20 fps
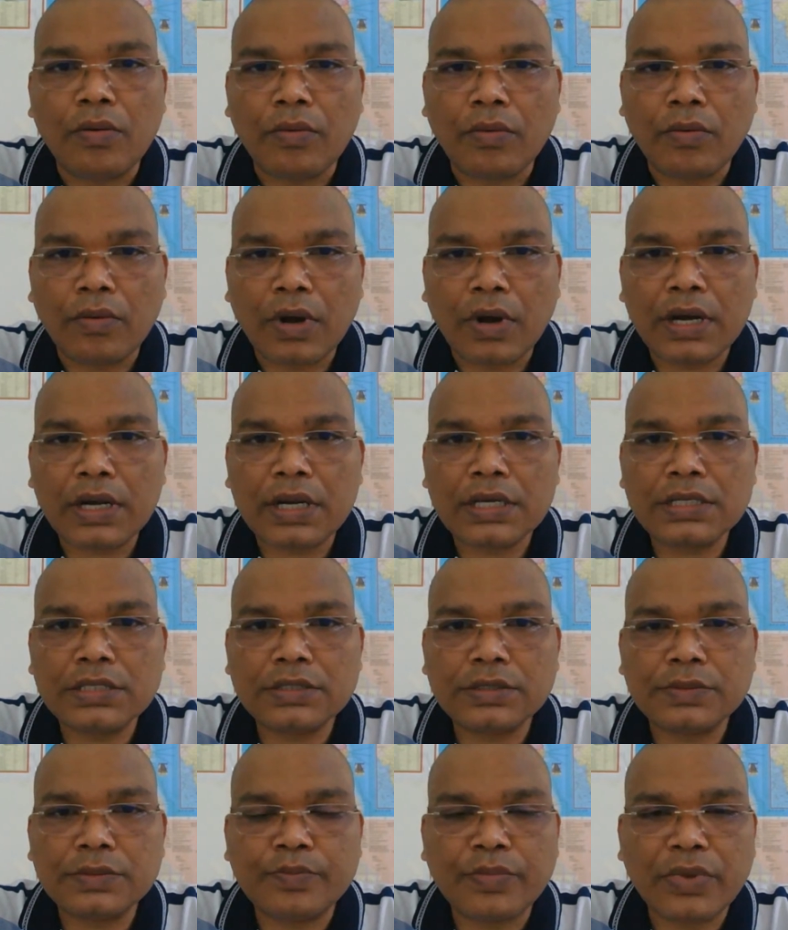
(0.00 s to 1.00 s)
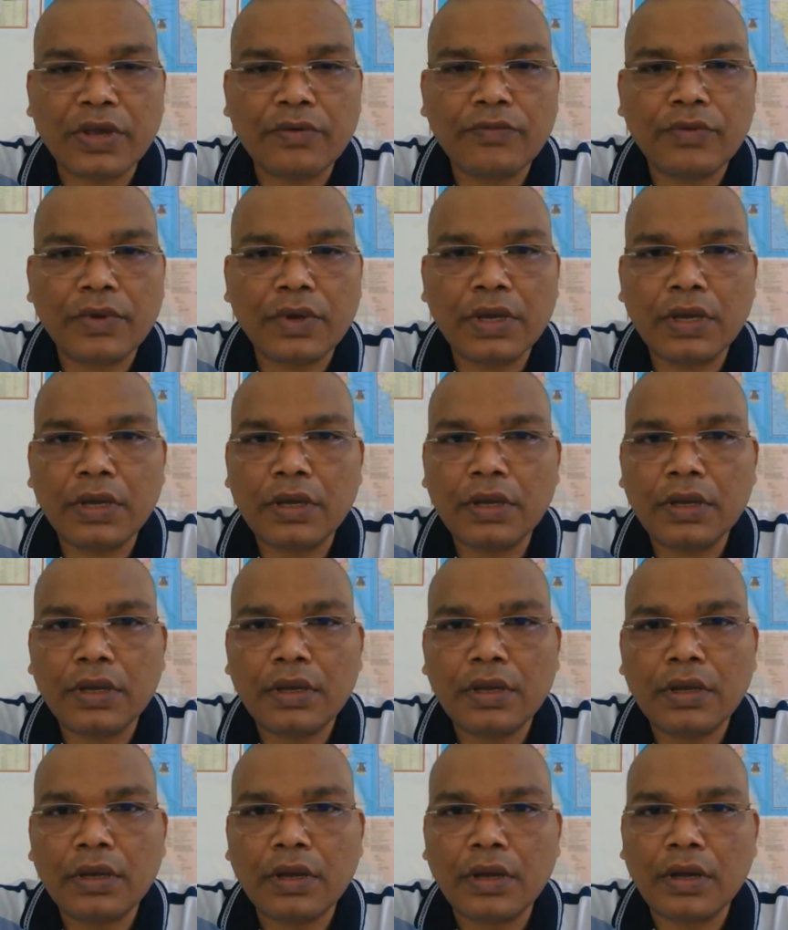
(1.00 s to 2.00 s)
what is
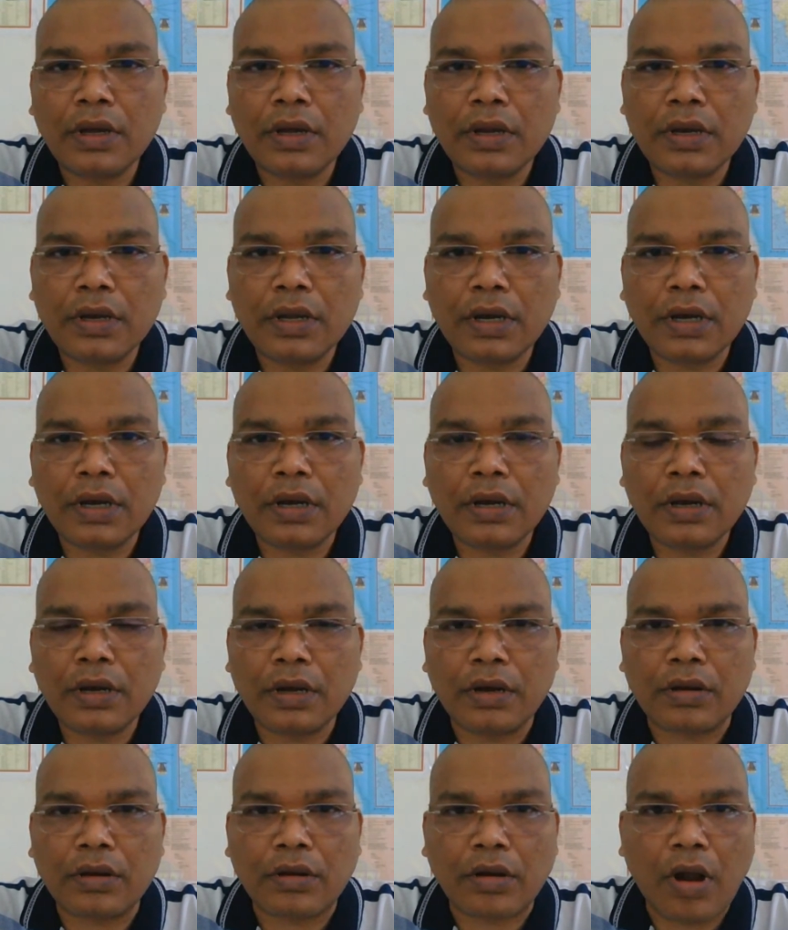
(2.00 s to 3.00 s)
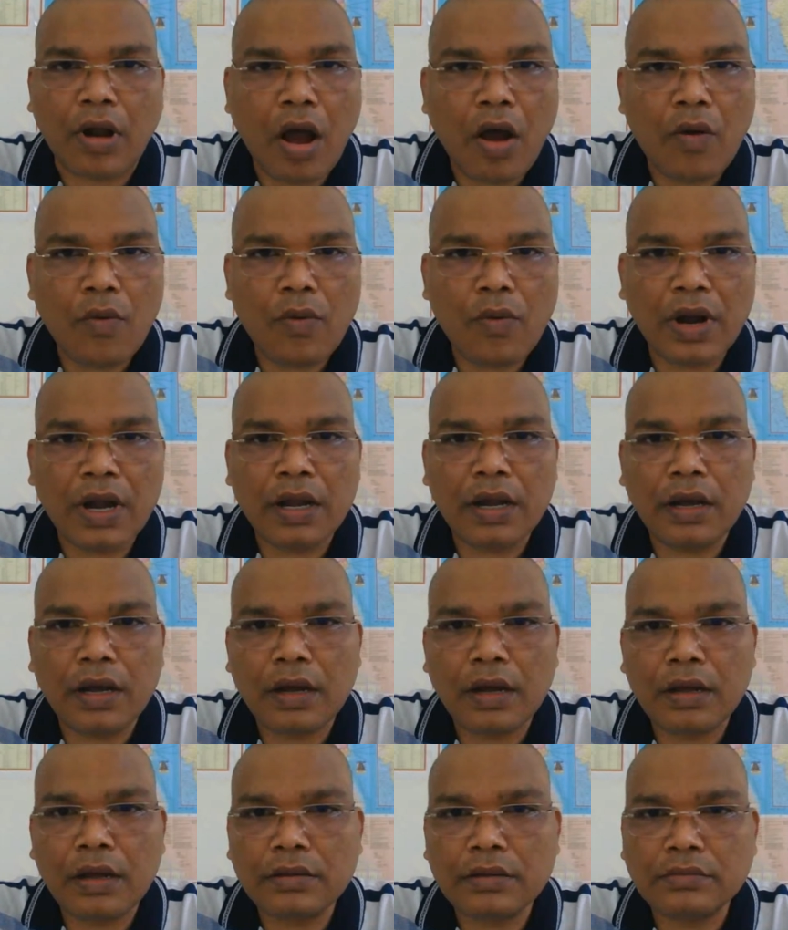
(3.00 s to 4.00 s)
PV and Rao and
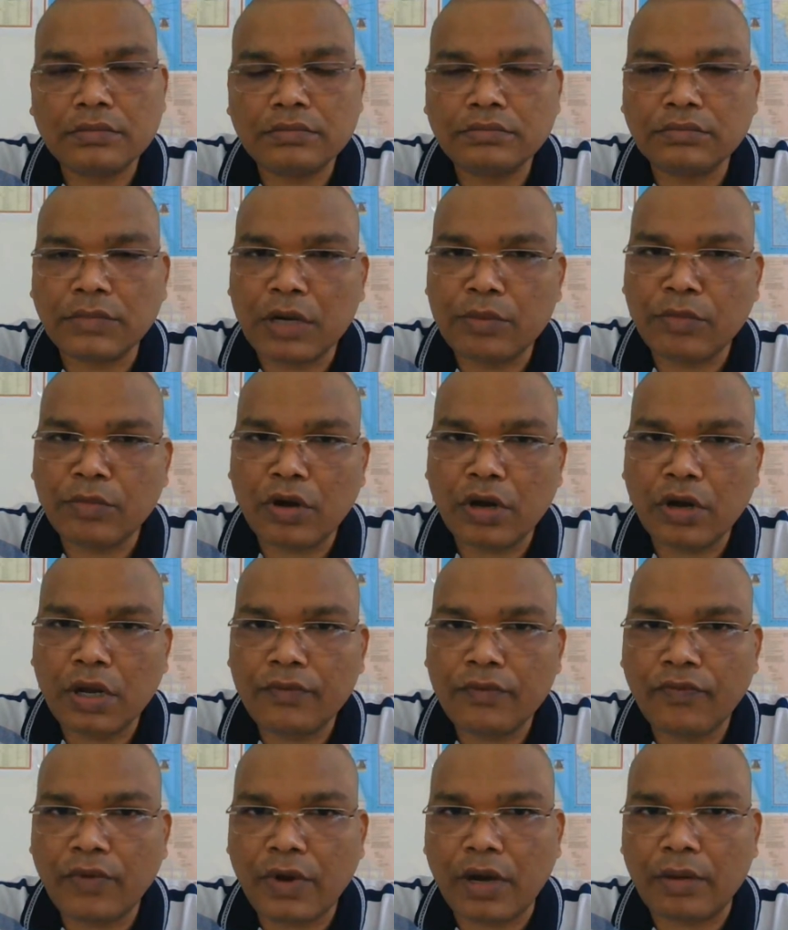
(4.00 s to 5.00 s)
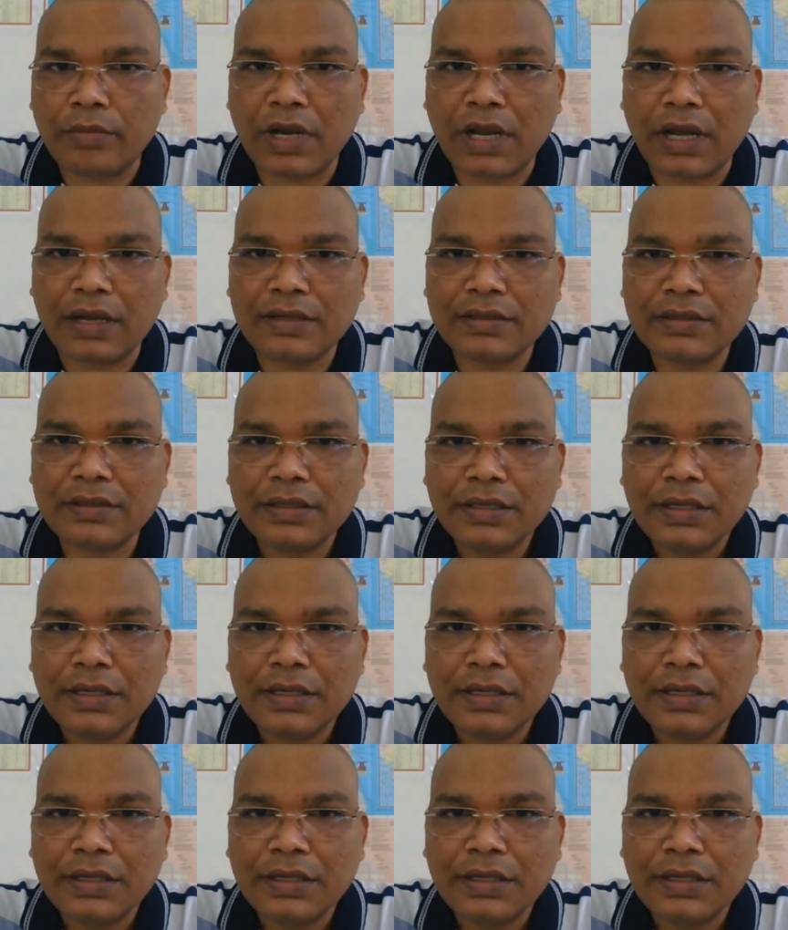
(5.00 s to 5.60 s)
Manmohan formula.